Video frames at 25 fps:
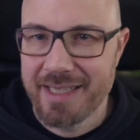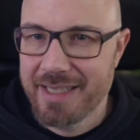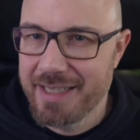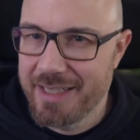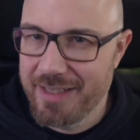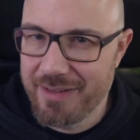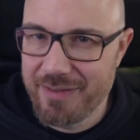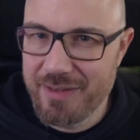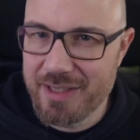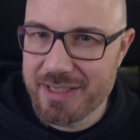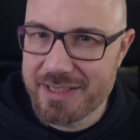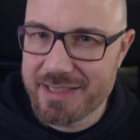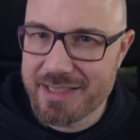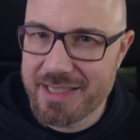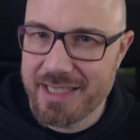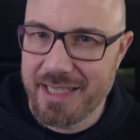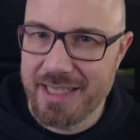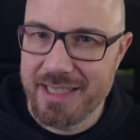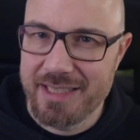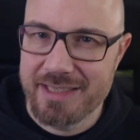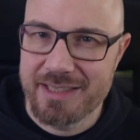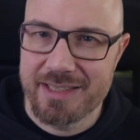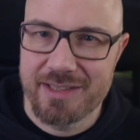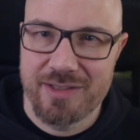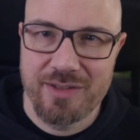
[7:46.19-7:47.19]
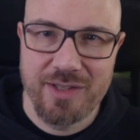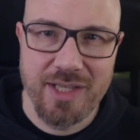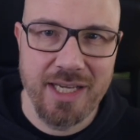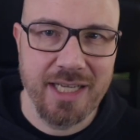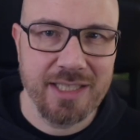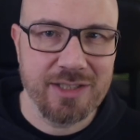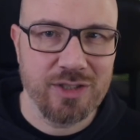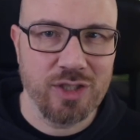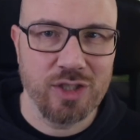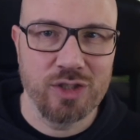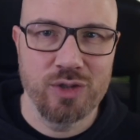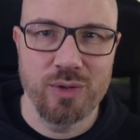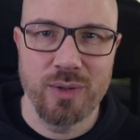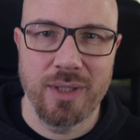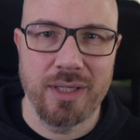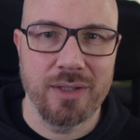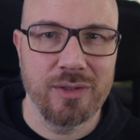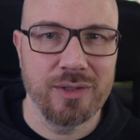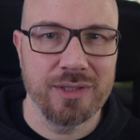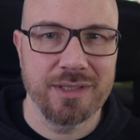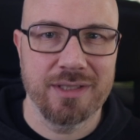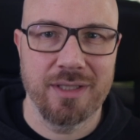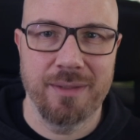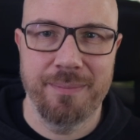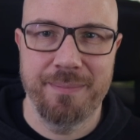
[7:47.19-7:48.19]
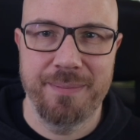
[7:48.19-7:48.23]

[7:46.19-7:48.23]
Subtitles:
In this case, the extra 2 hours are